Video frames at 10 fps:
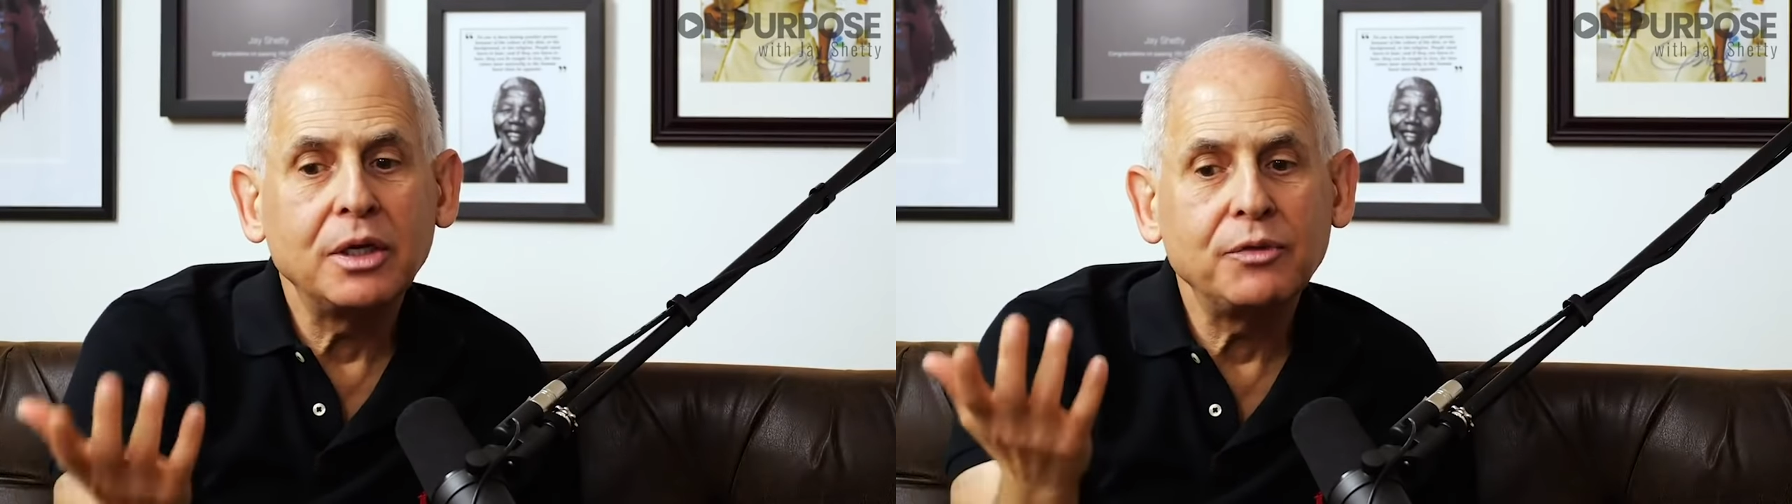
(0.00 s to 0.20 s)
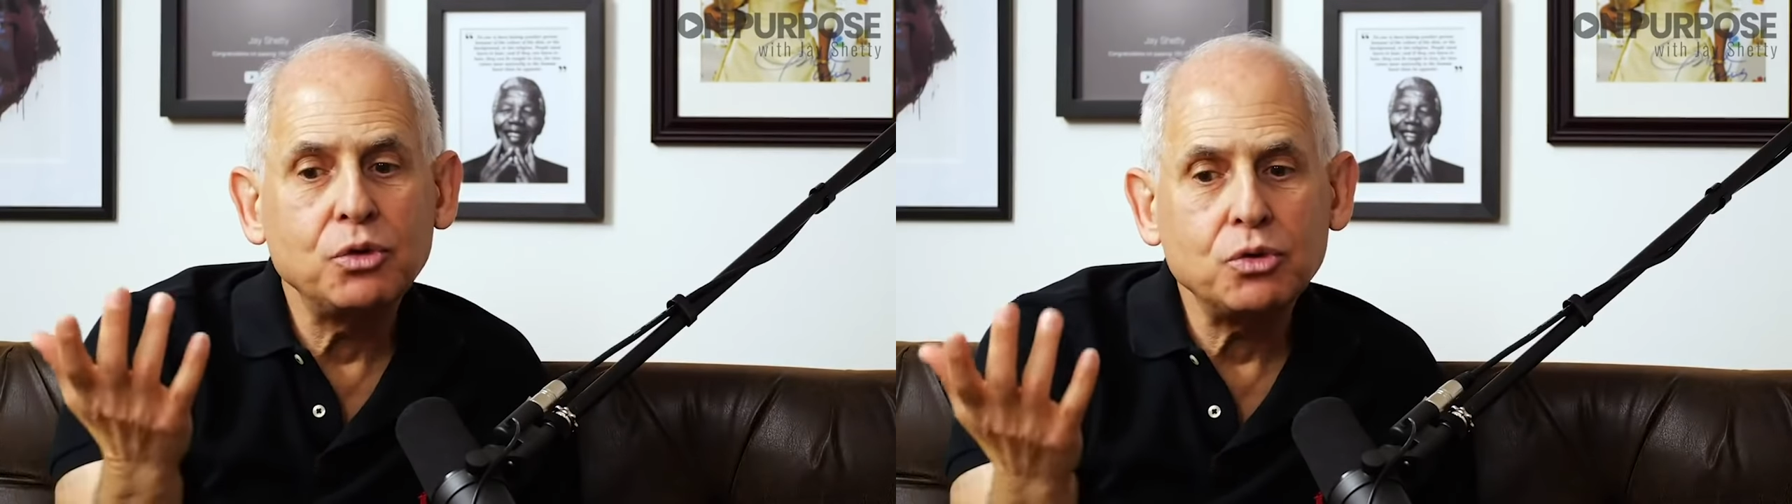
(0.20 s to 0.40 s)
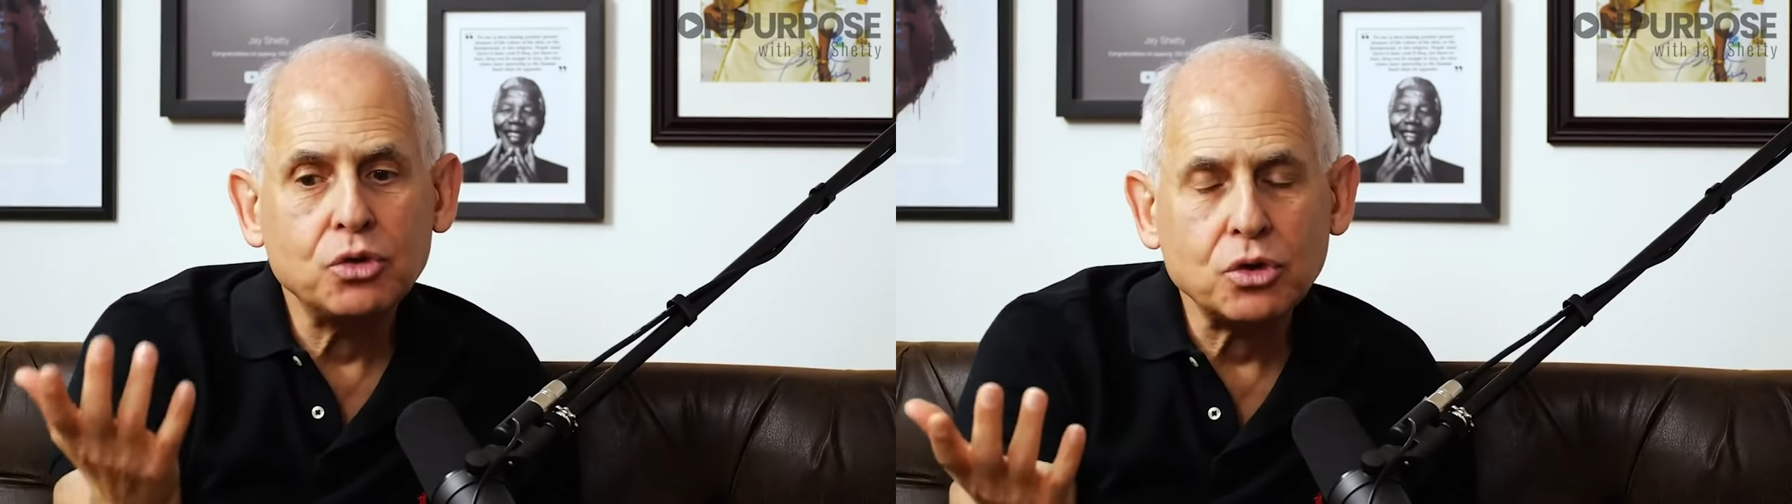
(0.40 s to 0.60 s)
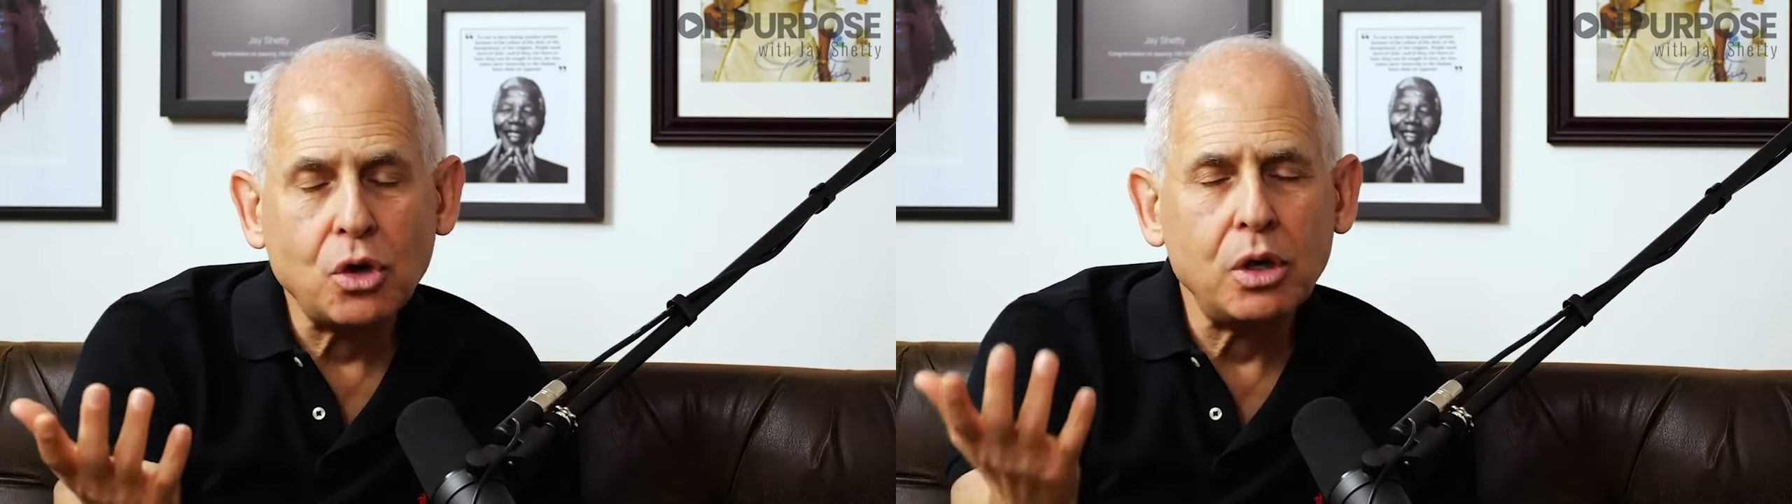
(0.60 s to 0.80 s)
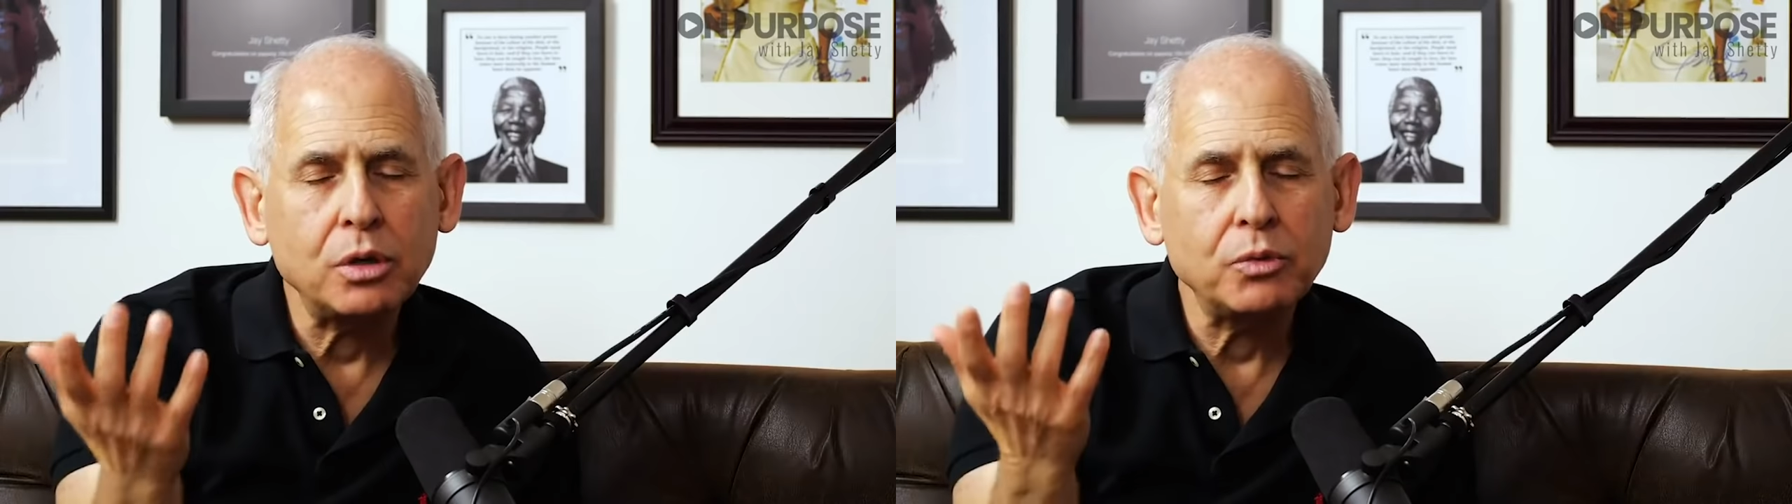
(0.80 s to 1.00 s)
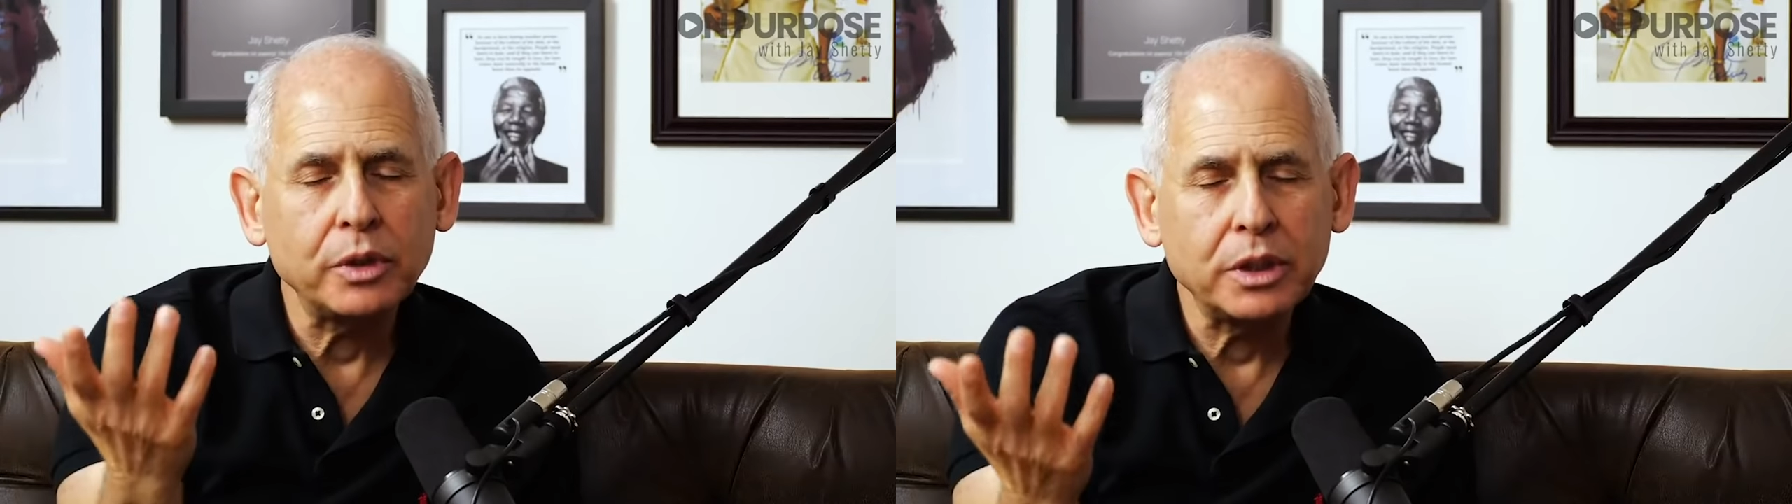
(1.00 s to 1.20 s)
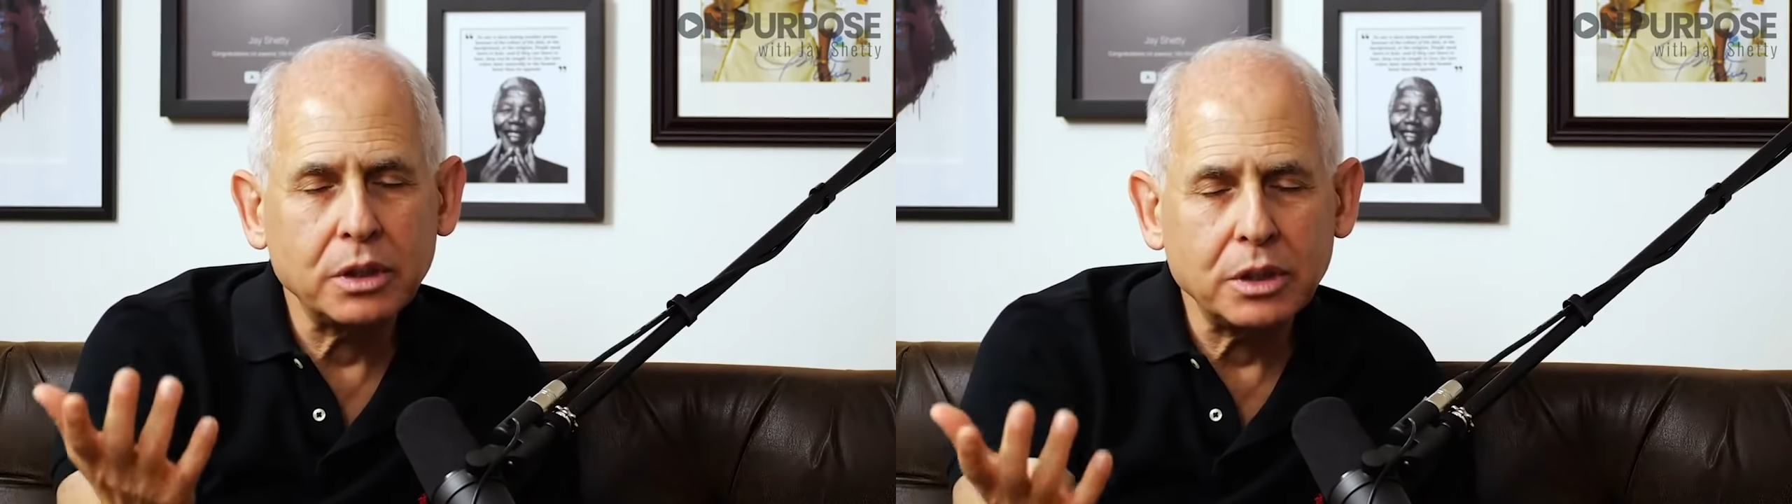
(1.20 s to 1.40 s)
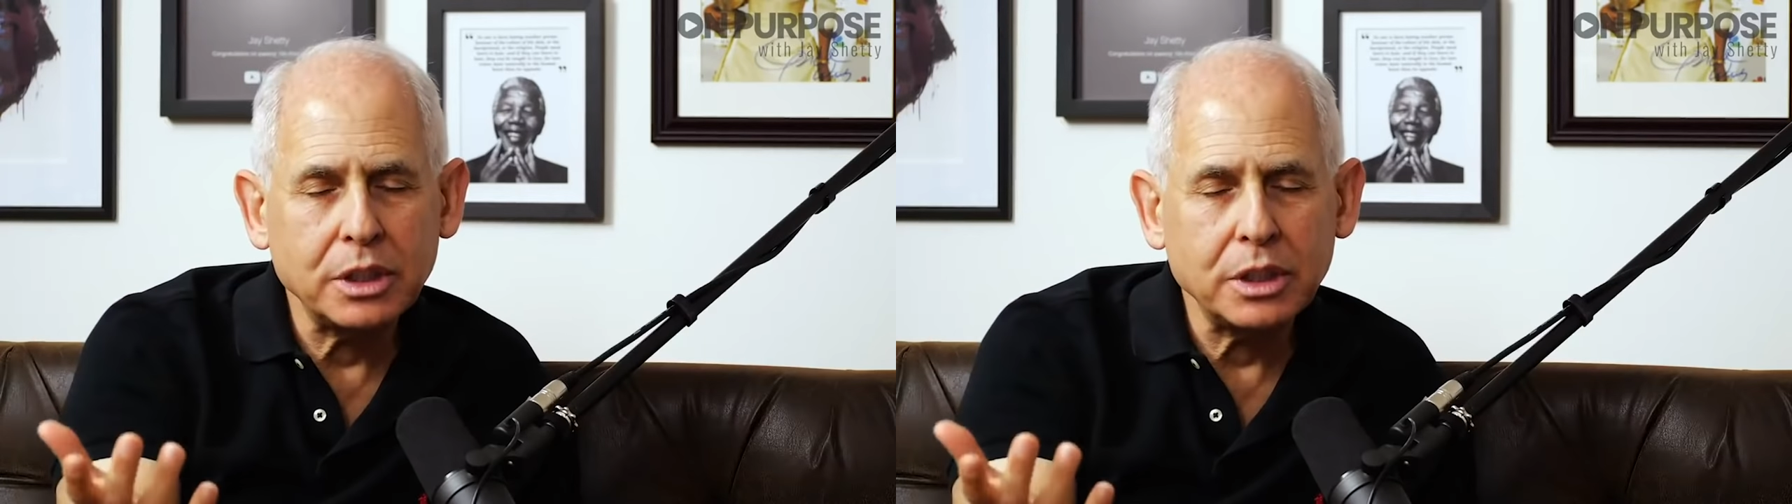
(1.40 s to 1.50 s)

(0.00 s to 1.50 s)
if you start with